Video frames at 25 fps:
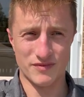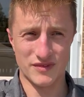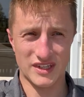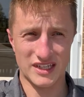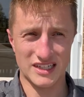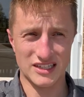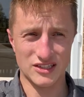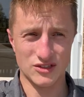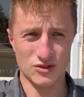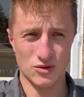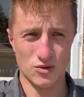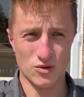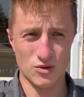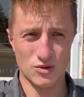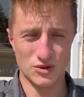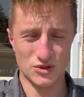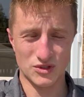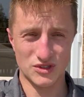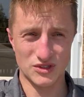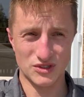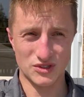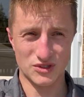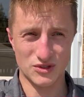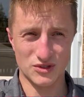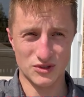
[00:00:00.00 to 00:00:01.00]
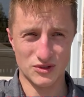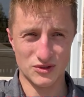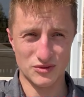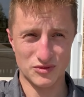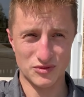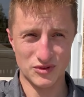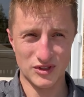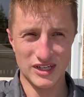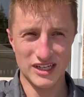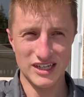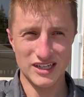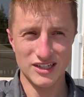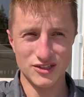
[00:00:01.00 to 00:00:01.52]
He's a horse that's sort of
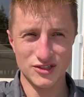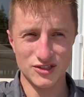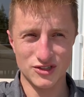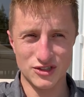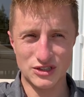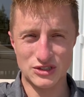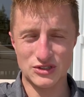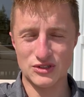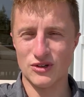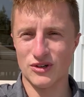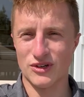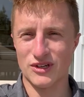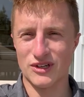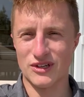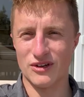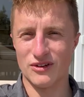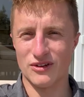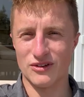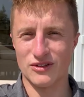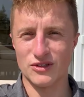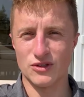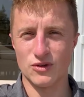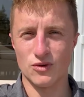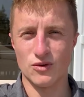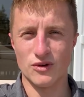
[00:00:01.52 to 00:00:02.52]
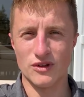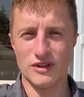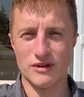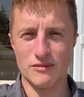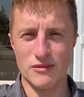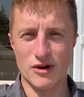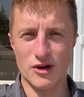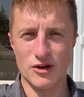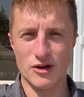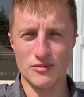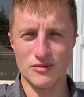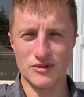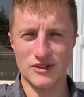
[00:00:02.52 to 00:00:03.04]
just knocking on the door at the
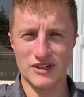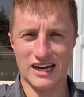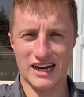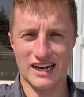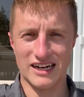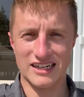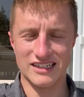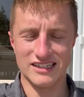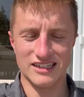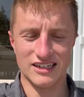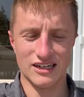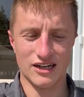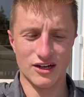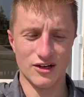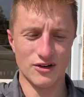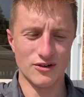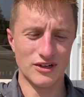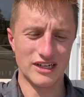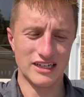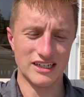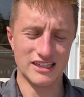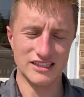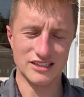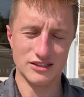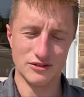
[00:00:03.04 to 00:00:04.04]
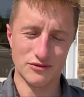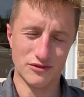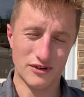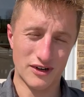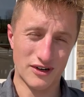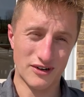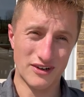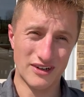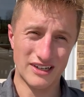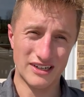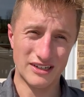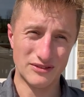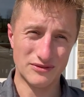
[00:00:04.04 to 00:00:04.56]
moment and only needs a
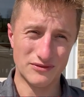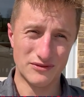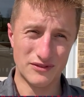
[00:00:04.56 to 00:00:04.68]
very,